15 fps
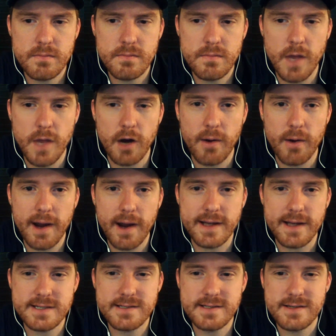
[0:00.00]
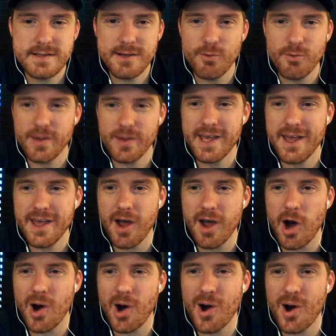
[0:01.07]
All right, we
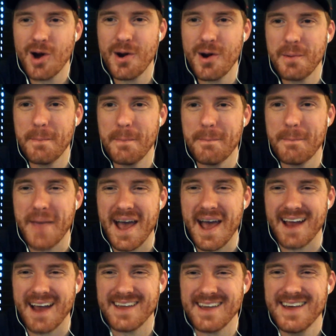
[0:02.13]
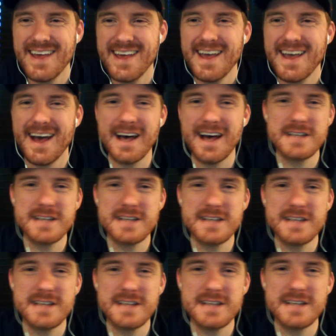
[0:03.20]
are back. So
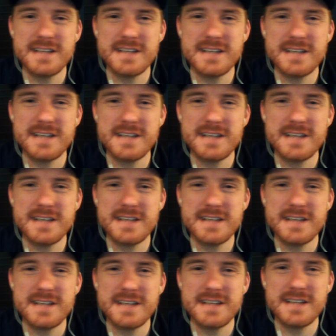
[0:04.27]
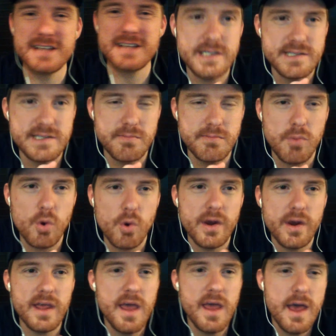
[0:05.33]
glad to be with you this
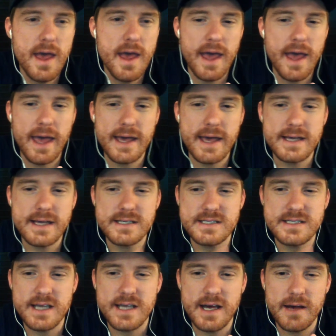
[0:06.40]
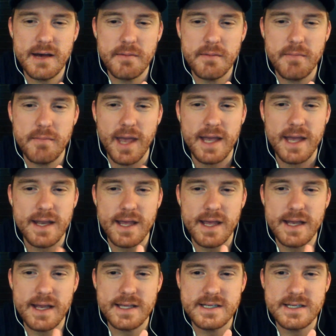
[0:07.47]
morning, and man,
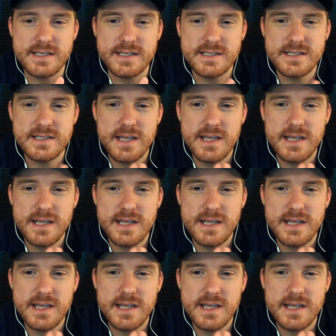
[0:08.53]
it's